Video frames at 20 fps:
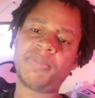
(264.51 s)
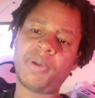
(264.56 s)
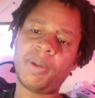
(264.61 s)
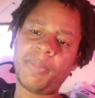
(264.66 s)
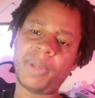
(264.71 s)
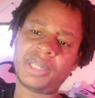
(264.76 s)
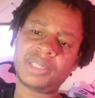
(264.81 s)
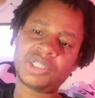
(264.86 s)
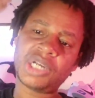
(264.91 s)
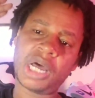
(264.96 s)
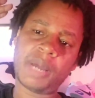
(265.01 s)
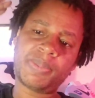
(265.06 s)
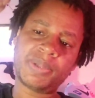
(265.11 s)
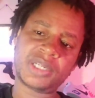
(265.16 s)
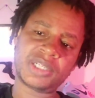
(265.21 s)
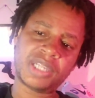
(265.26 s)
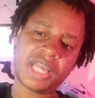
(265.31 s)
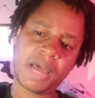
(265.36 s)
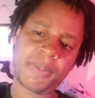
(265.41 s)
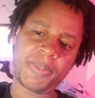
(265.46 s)
but my chop
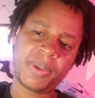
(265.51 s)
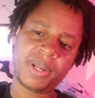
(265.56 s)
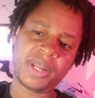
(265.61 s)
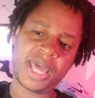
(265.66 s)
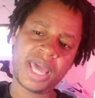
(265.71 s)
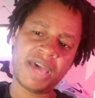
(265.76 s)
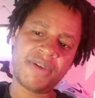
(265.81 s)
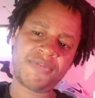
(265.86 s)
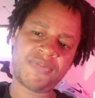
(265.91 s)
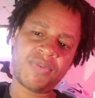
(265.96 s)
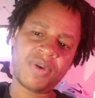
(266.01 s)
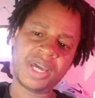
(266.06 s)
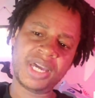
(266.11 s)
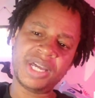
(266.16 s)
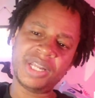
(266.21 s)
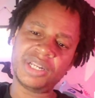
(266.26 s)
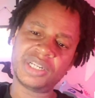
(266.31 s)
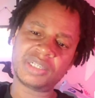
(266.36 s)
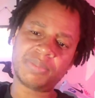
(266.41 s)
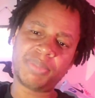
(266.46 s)
is stopping
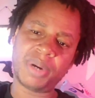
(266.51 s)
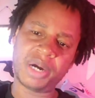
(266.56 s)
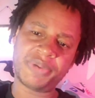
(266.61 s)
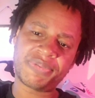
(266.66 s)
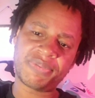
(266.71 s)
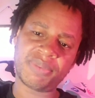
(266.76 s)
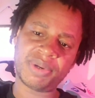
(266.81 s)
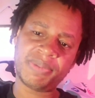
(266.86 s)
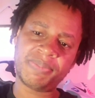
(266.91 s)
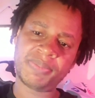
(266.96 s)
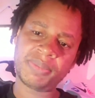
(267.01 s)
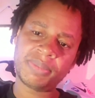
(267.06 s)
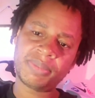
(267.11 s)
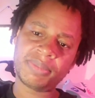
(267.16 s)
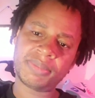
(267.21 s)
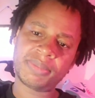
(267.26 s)
halfway and it's buffering.